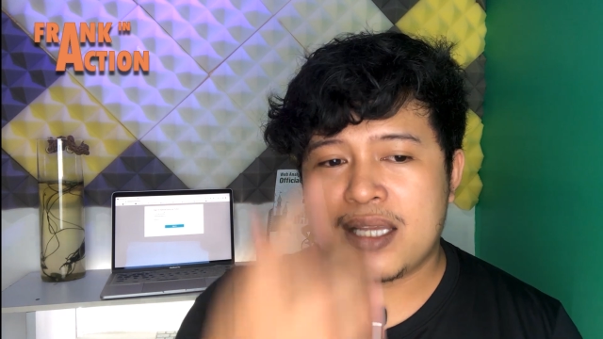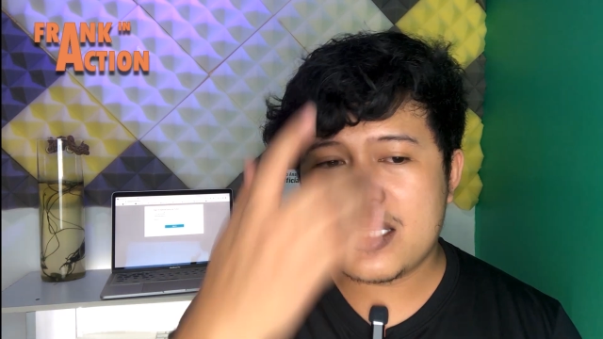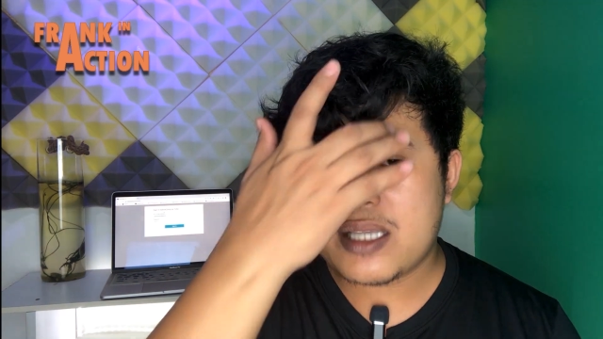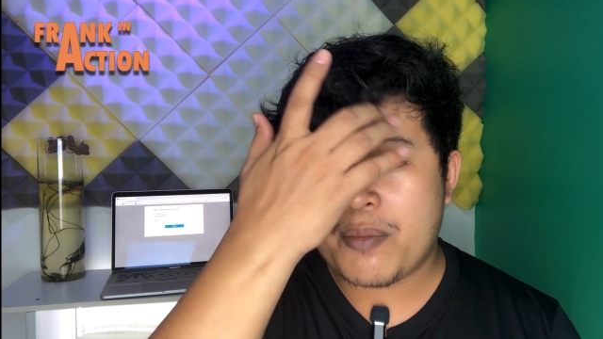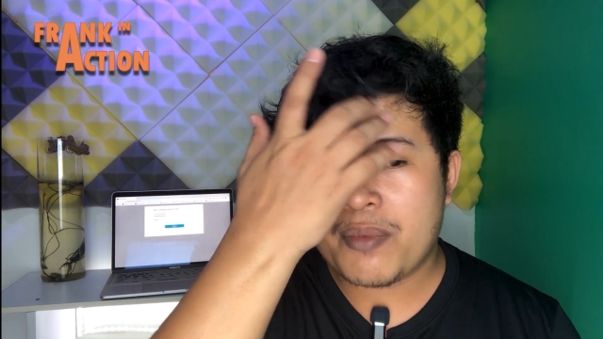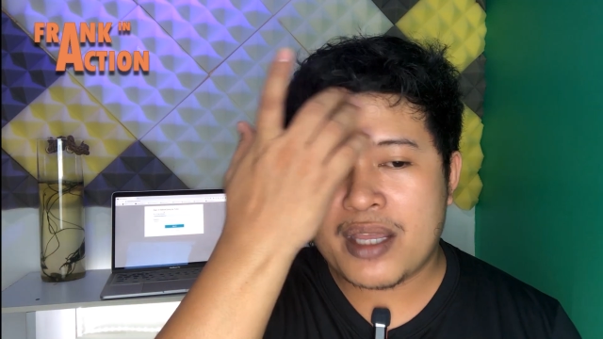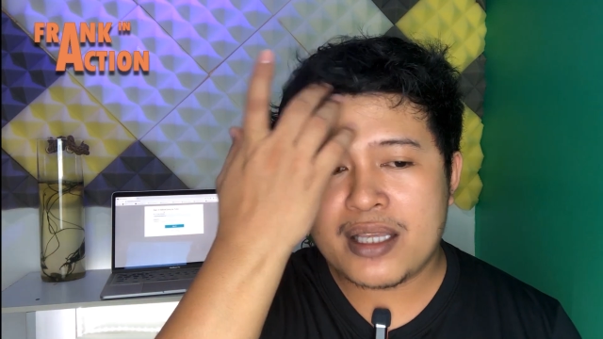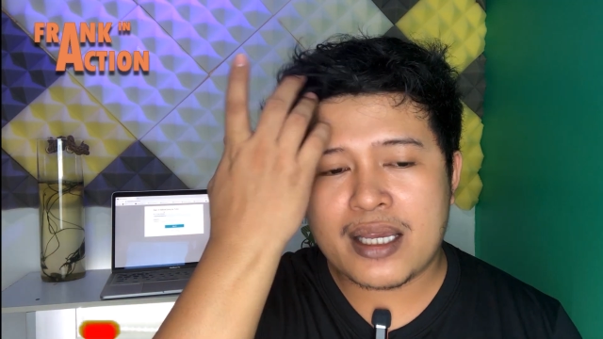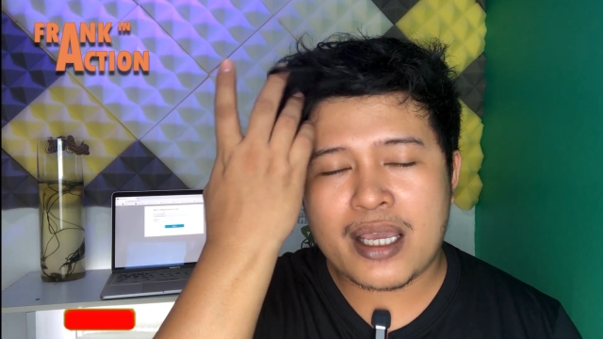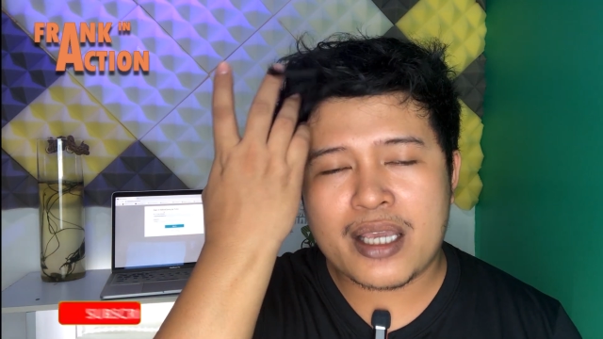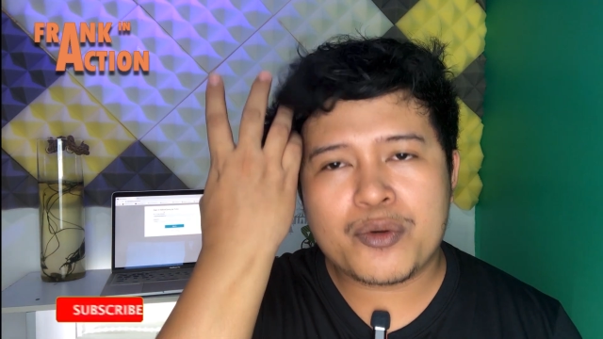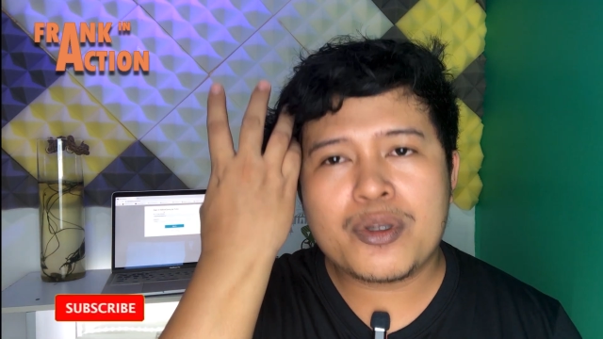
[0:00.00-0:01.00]
that's something
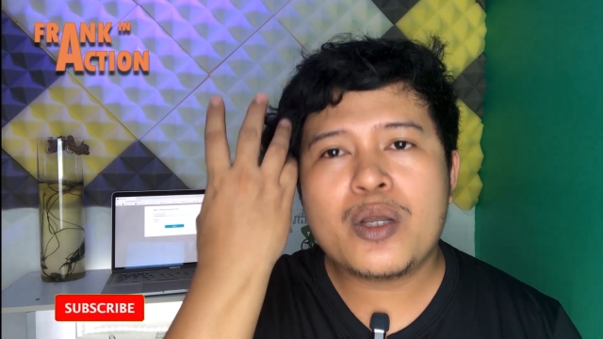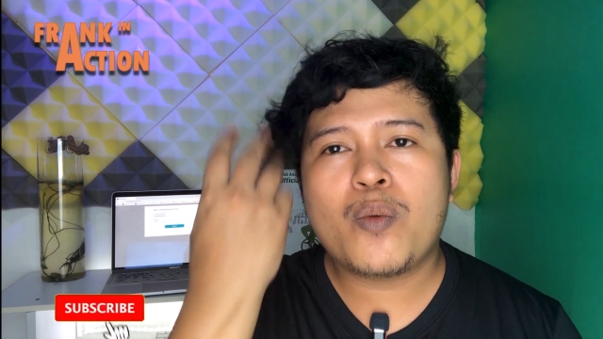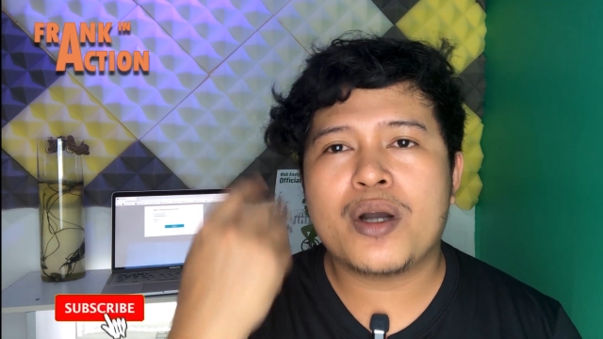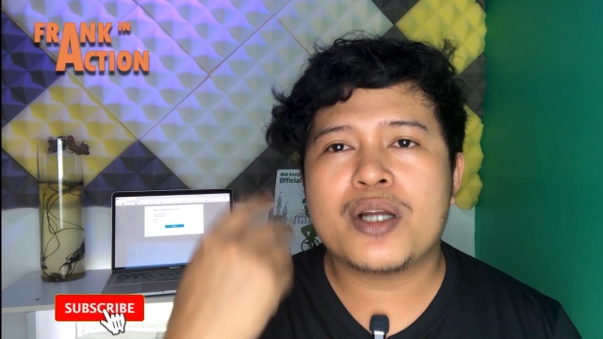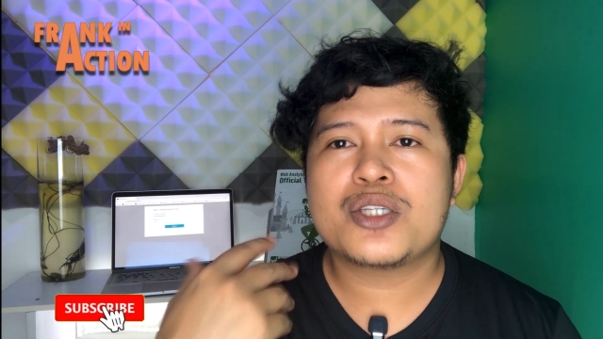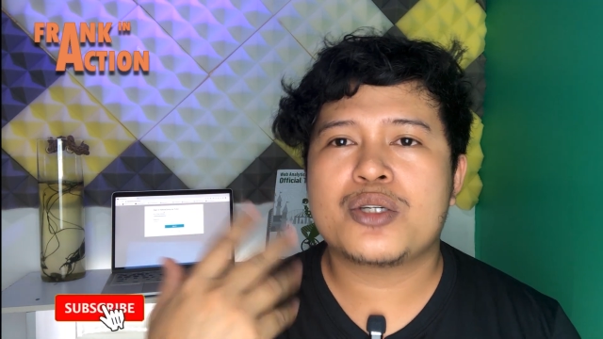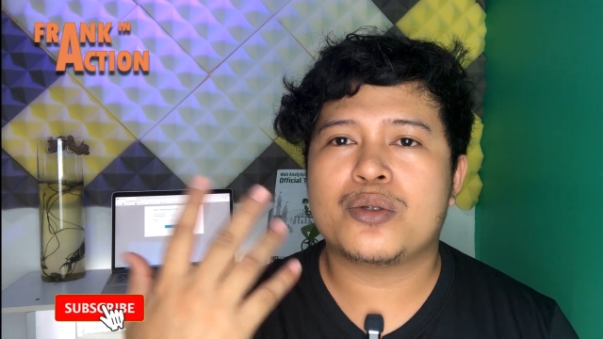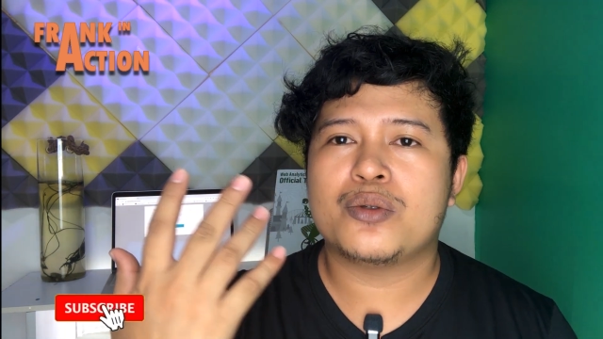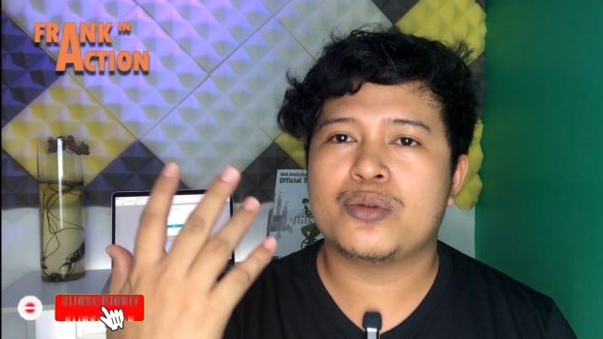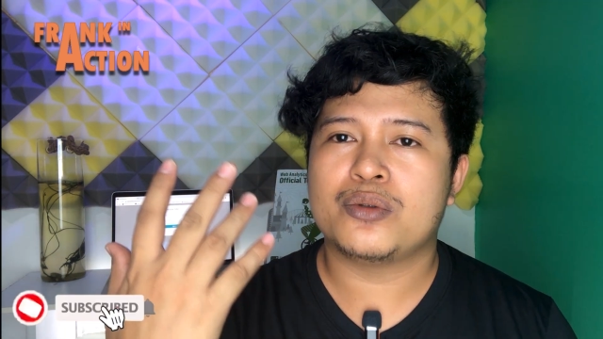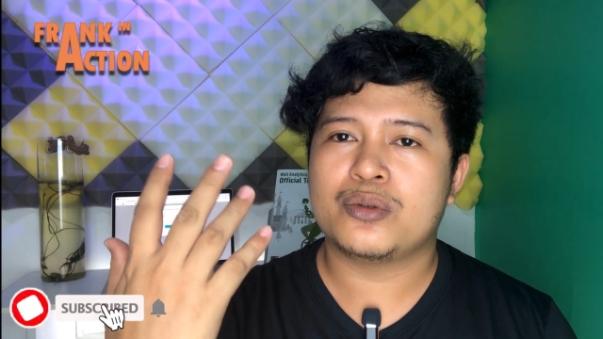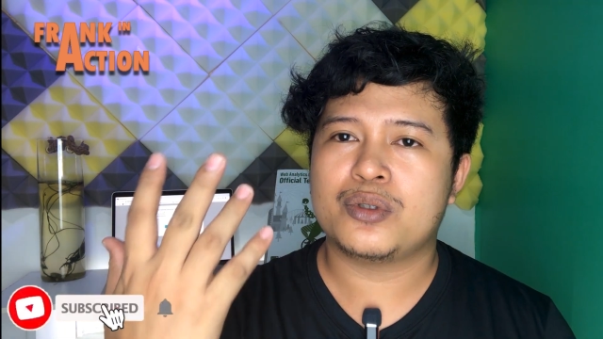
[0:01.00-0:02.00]
that I really want
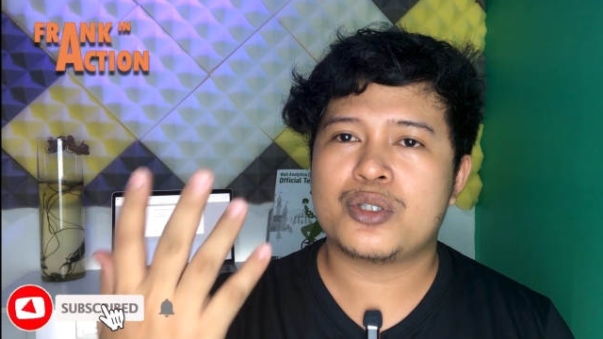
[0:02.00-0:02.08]
to